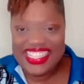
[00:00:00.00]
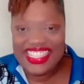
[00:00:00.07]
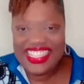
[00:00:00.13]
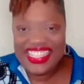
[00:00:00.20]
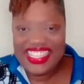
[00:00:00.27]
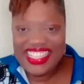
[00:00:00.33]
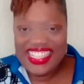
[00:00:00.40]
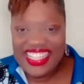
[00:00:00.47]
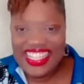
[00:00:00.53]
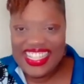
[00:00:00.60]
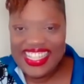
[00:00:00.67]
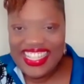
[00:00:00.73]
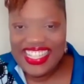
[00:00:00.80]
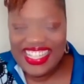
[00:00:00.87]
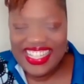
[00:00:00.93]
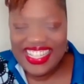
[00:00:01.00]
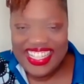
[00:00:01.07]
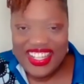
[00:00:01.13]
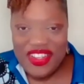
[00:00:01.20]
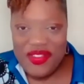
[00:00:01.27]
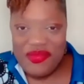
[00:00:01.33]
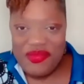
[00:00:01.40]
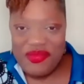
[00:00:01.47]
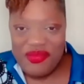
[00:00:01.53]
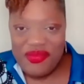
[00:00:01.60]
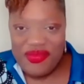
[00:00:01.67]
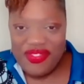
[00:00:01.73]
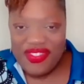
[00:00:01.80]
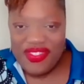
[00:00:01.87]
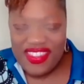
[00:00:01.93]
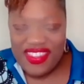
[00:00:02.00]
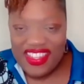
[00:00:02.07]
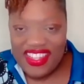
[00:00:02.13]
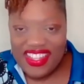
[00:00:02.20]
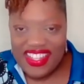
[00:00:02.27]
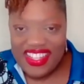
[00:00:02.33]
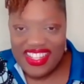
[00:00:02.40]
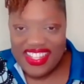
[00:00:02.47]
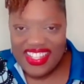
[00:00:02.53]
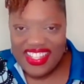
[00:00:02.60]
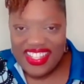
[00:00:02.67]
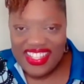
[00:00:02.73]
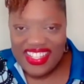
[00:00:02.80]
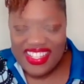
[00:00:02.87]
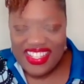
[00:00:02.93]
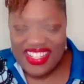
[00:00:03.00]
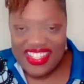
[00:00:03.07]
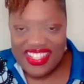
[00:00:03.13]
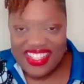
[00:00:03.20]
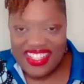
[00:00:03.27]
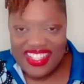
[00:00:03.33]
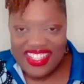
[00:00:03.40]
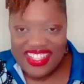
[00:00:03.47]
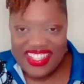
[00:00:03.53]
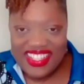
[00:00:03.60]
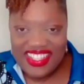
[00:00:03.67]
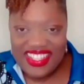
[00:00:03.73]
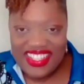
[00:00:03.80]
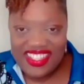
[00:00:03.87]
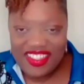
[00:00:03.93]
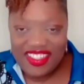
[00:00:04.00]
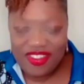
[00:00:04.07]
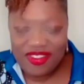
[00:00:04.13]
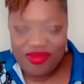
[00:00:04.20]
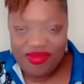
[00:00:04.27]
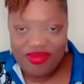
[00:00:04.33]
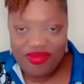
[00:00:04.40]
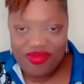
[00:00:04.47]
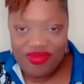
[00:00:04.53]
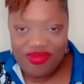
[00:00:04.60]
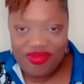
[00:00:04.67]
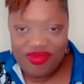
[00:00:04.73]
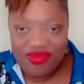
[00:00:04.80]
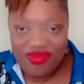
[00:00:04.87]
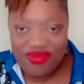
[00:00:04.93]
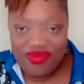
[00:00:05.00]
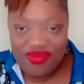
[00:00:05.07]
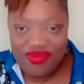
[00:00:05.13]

No words are spoken by the person on screen.